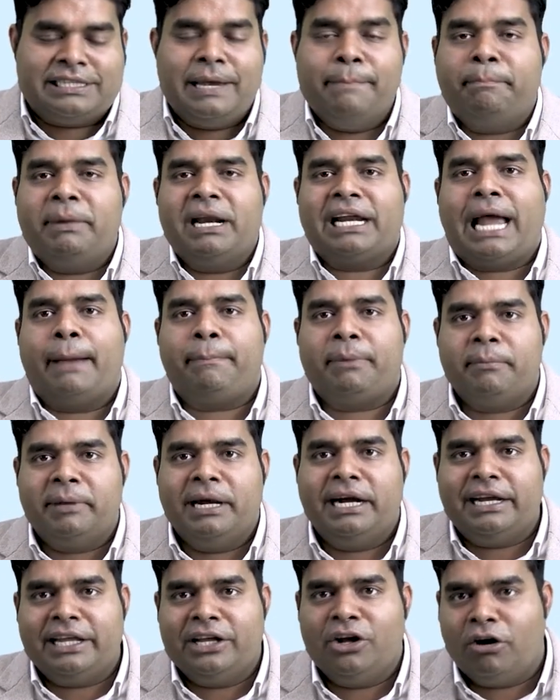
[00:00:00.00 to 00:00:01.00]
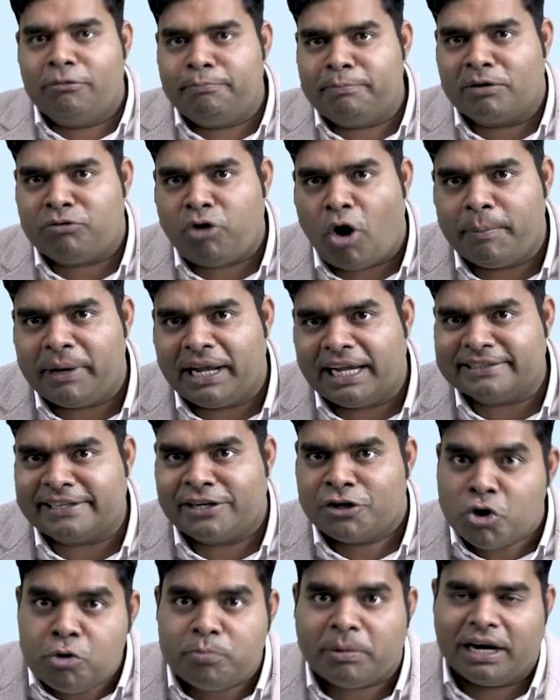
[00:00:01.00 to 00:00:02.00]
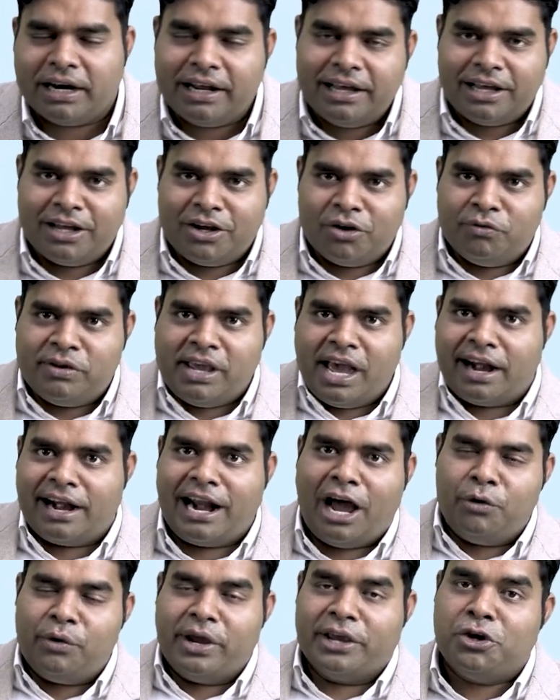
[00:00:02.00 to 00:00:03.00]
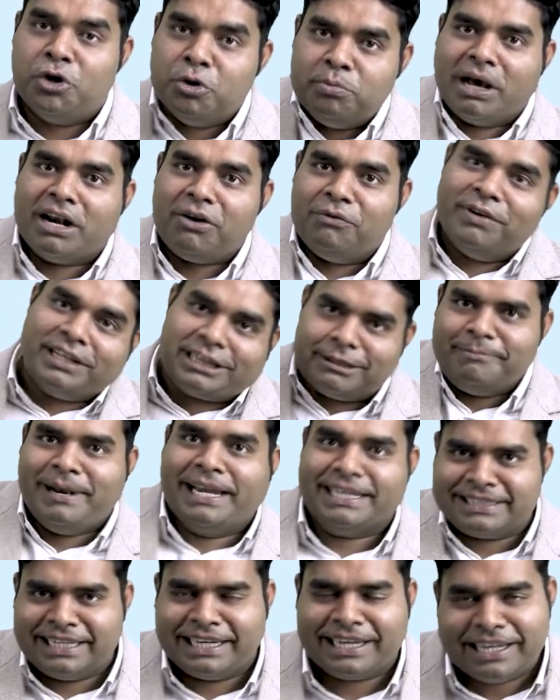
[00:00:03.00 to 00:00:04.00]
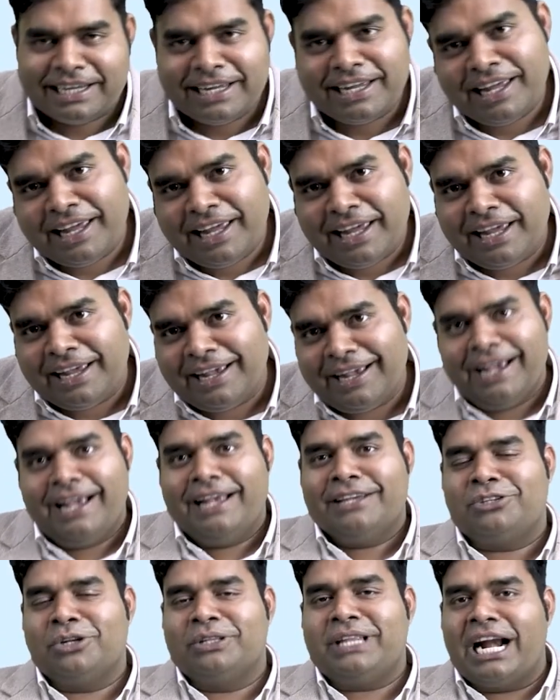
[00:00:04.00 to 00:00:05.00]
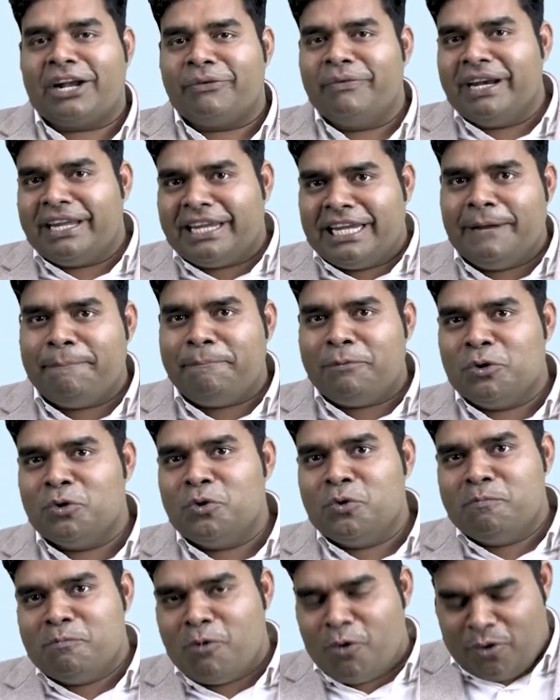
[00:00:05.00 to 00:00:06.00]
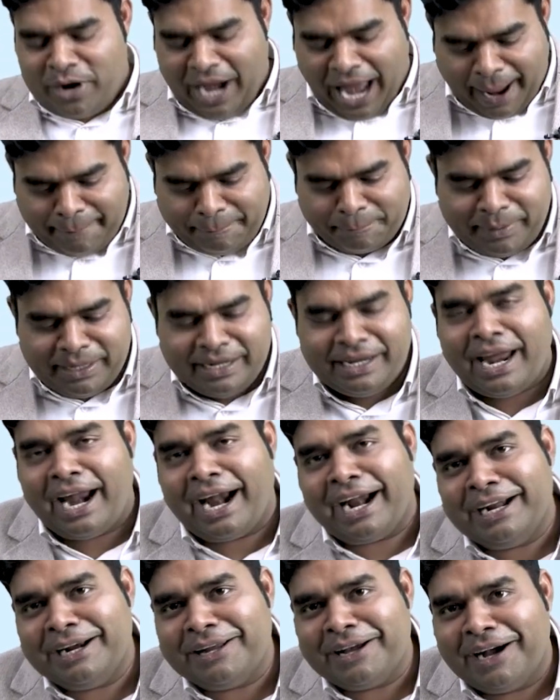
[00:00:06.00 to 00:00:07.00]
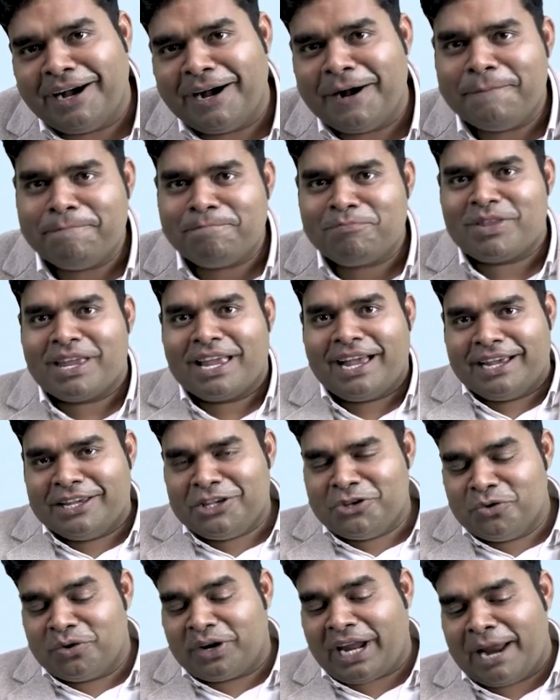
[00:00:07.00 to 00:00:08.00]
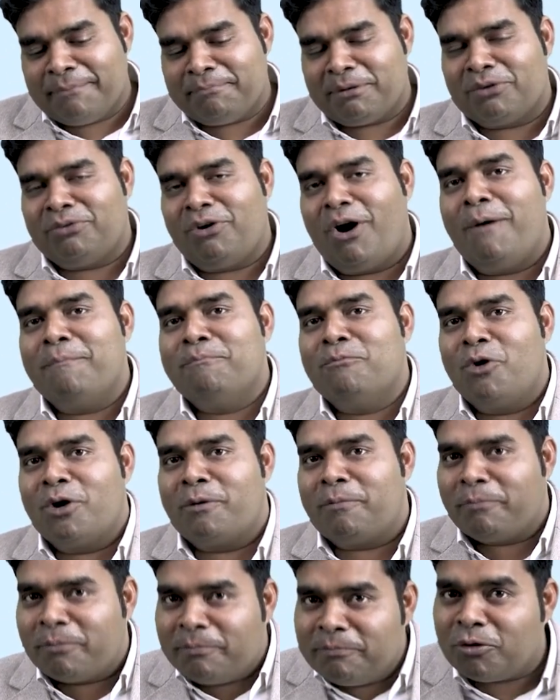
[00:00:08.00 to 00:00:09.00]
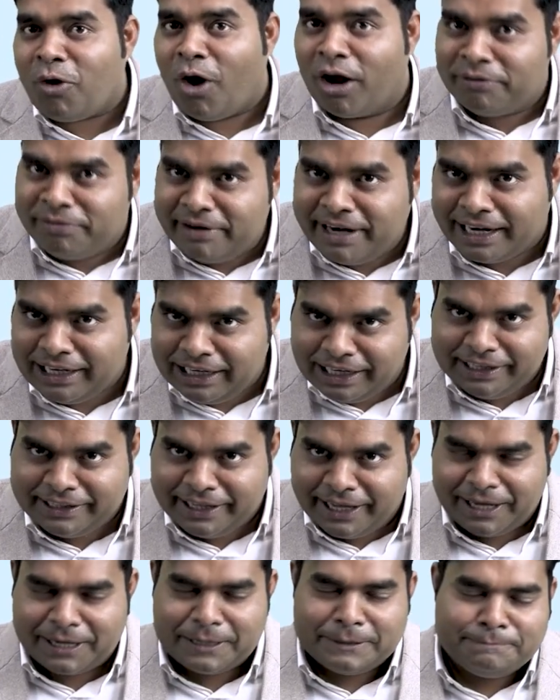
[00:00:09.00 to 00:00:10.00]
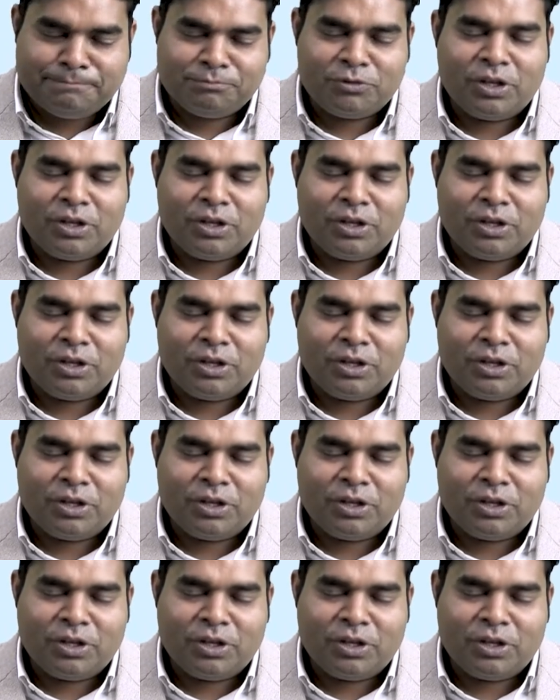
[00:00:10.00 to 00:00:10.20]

simple capability of performing as a human. We are now a human with blessing. So that will keep you more happy and you can perform more confidently there.